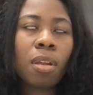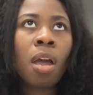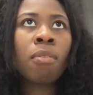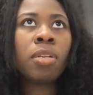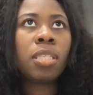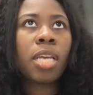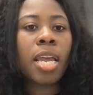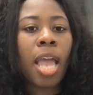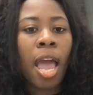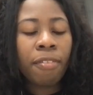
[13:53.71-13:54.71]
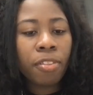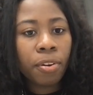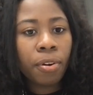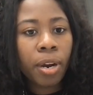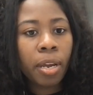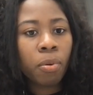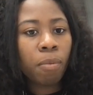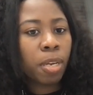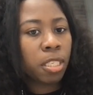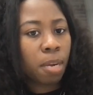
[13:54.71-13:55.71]
I would say after I
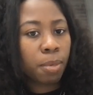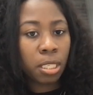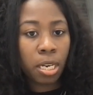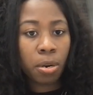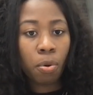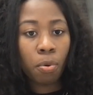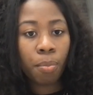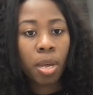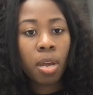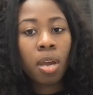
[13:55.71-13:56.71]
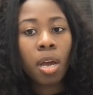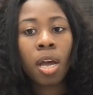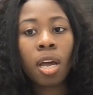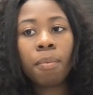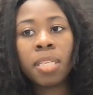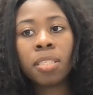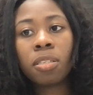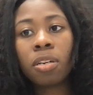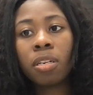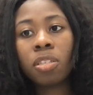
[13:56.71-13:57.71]
quit my job, I stayed home um, and
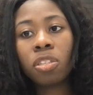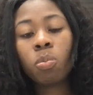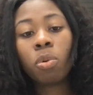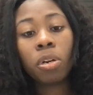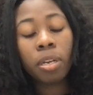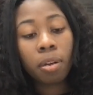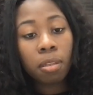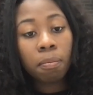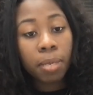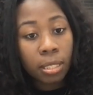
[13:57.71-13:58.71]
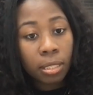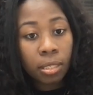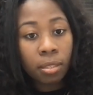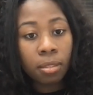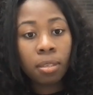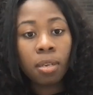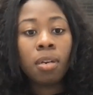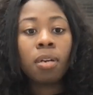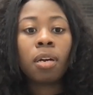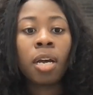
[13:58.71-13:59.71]
started just working on the business.
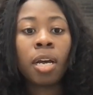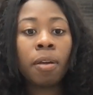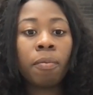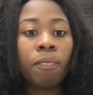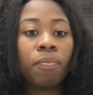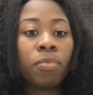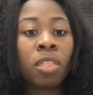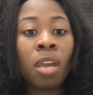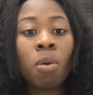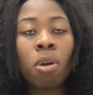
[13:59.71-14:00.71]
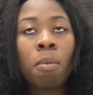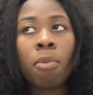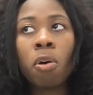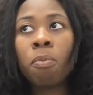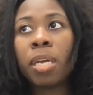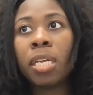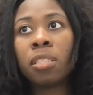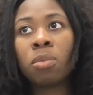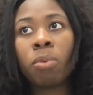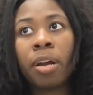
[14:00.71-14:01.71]
Yes. Um, there were
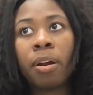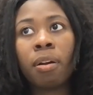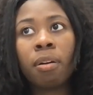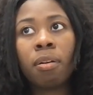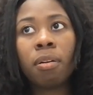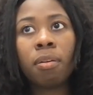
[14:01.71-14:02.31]
moments where,